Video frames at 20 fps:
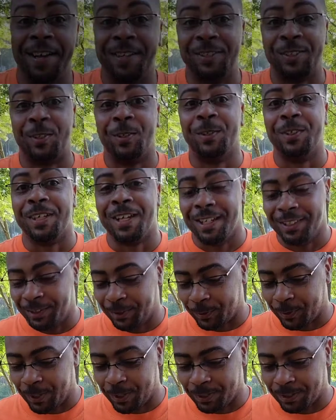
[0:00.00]
How's it going, you guys?
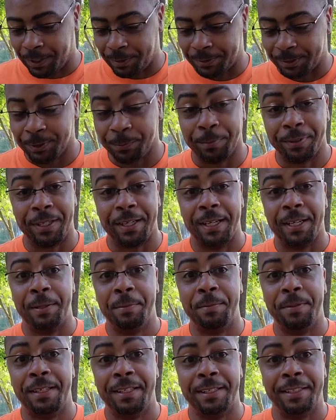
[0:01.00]
It's Ground Clap My
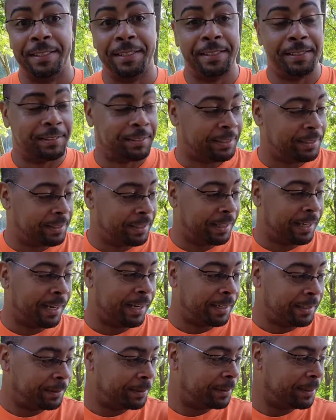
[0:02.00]
name is
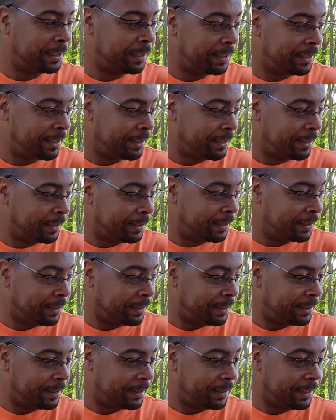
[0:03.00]
Dion.
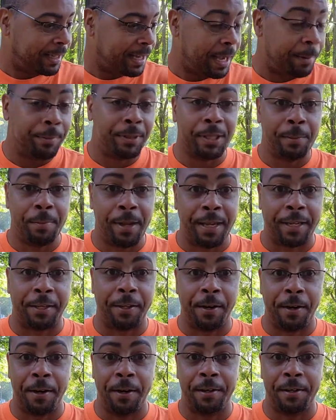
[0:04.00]
I'm in the
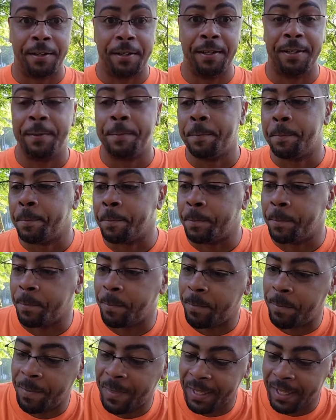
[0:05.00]
backyard.
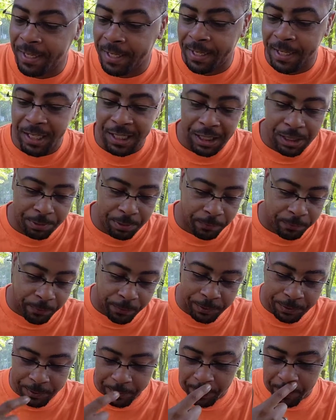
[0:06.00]
Let me
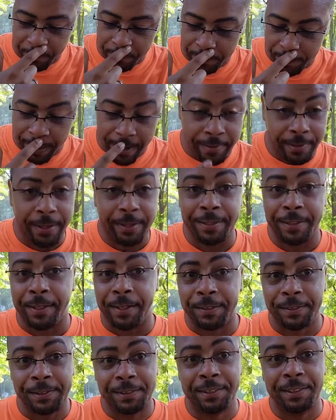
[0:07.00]
first clarify that
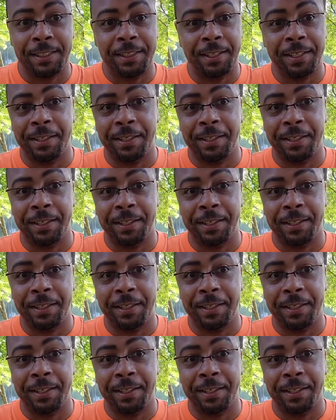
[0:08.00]
yes,